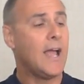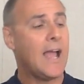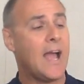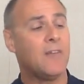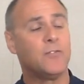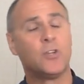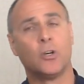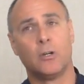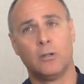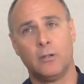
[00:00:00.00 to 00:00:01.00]

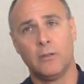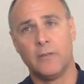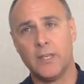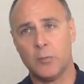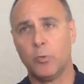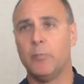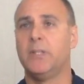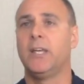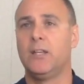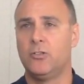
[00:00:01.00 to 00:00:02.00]
after the
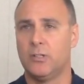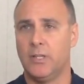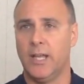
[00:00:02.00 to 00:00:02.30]
implementation